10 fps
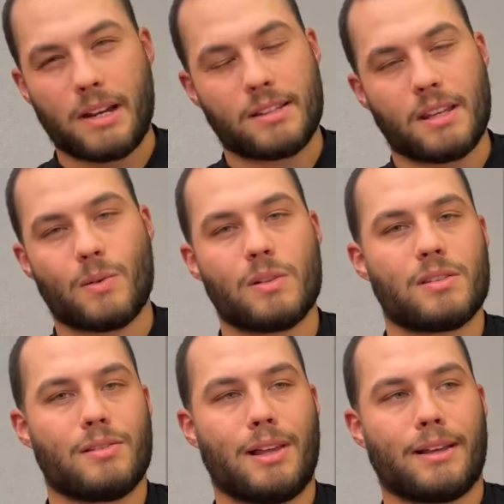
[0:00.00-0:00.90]

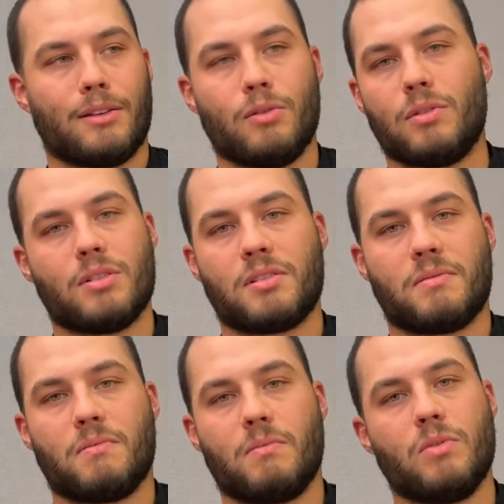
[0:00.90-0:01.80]
sequence. Like
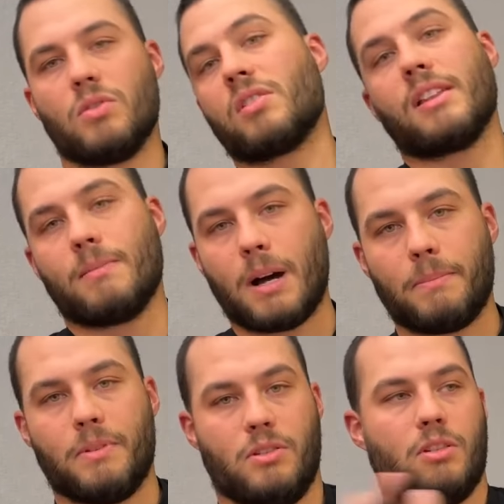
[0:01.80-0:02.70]
you sign them
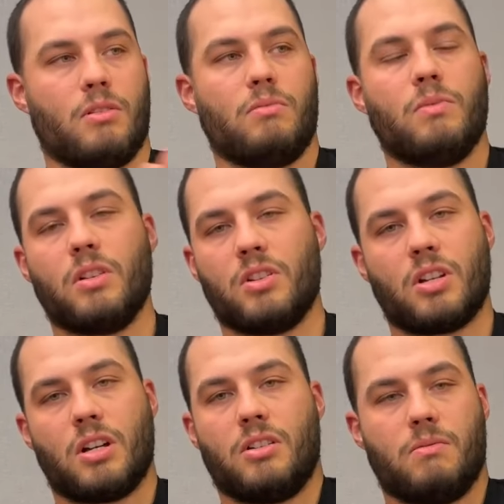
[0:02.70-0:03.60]
up and you can
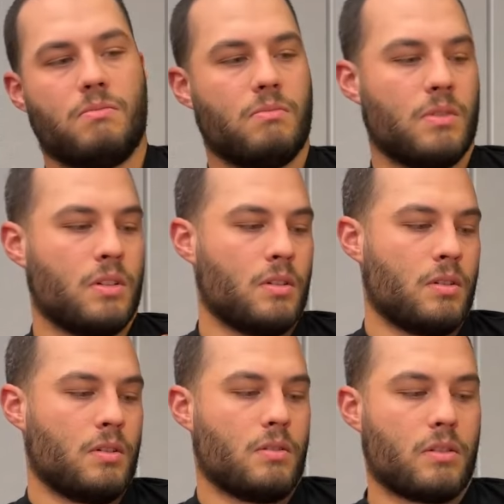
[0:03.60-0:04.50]
charge them
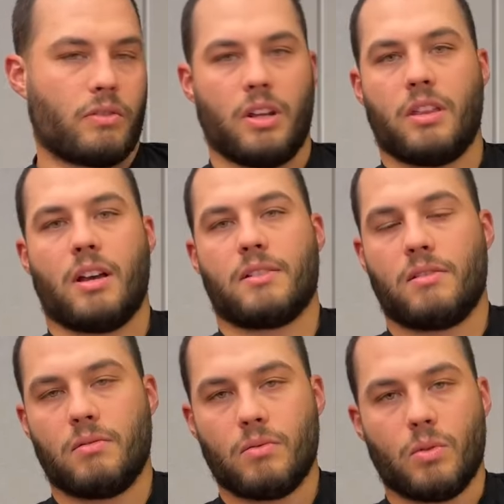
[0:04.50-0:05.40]

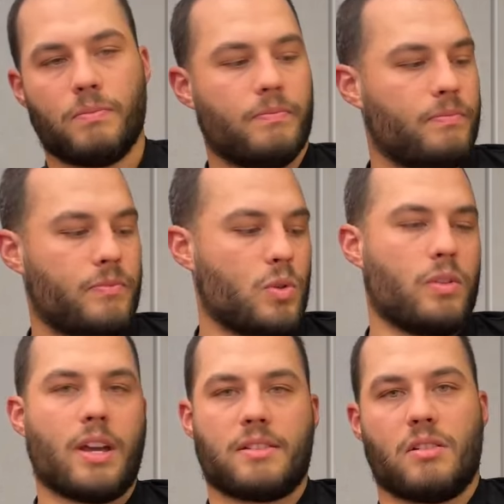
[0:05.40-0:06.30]
$3,000 or
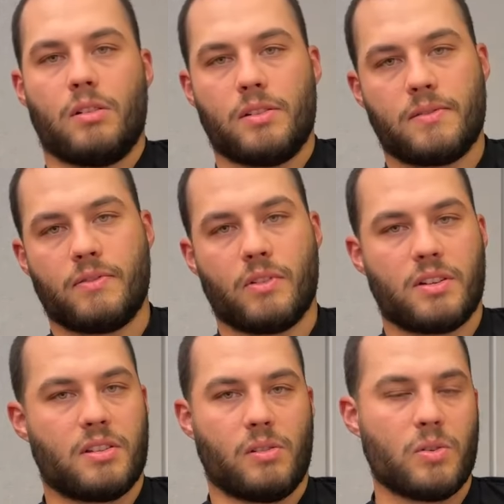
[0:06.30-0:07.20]
$2,000 for a
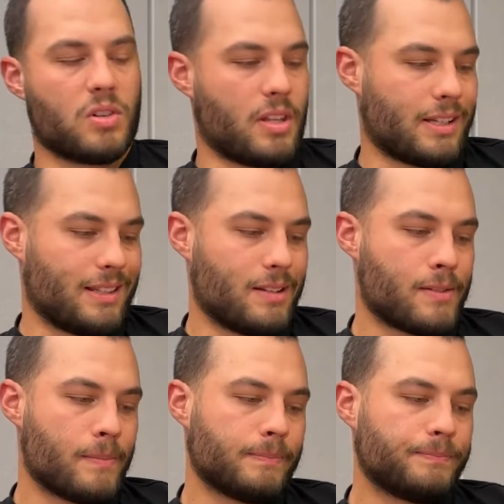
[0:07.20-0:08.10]
solution like this,